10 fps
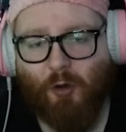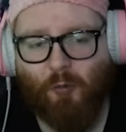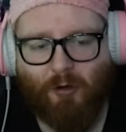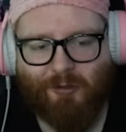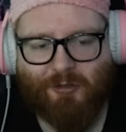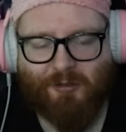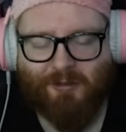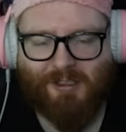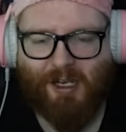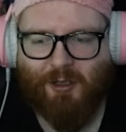to go watch
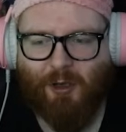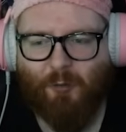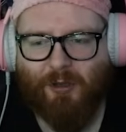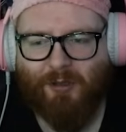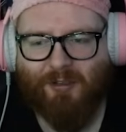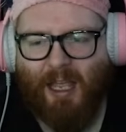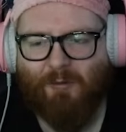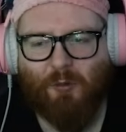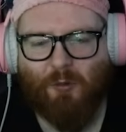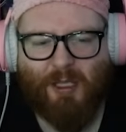Psycho because
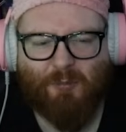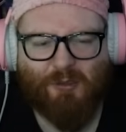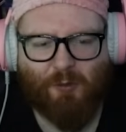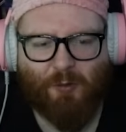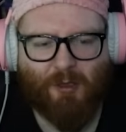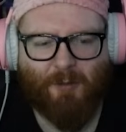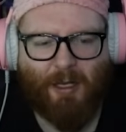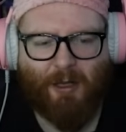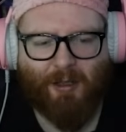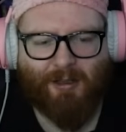everyone keeps talking
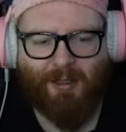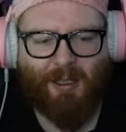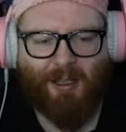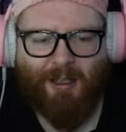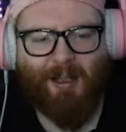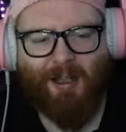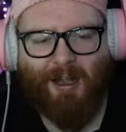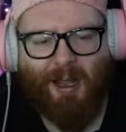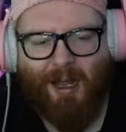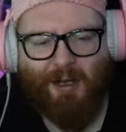about it, and, like,
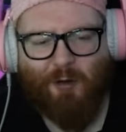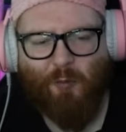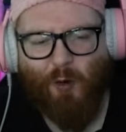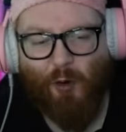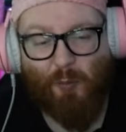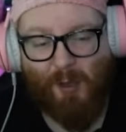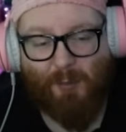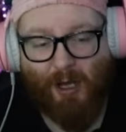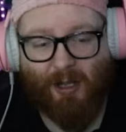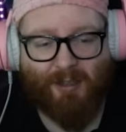I don't want to be
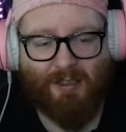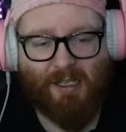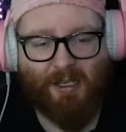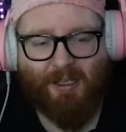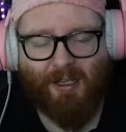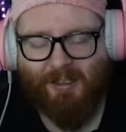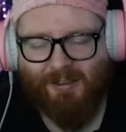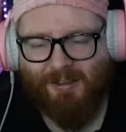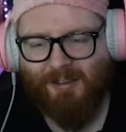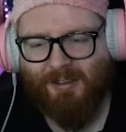part of the
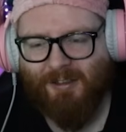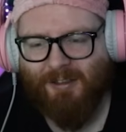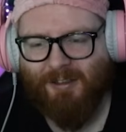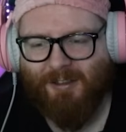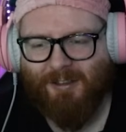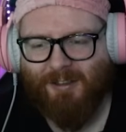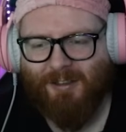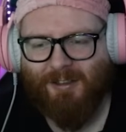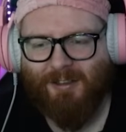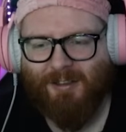zeitgeist. You did have
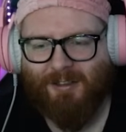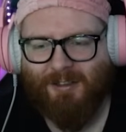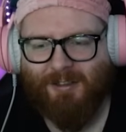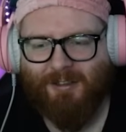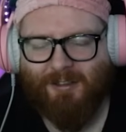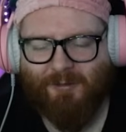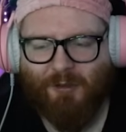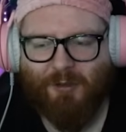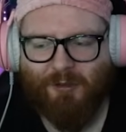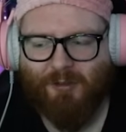people like that, yes. Of
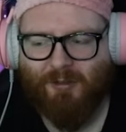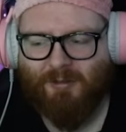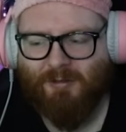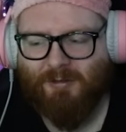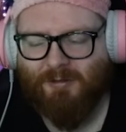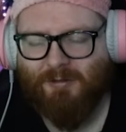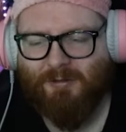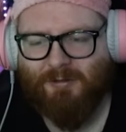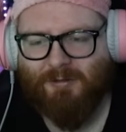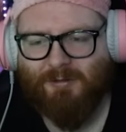course. And
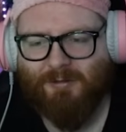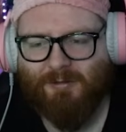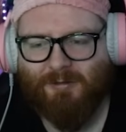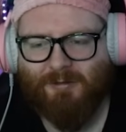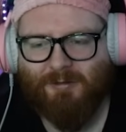Hitchcock didn't care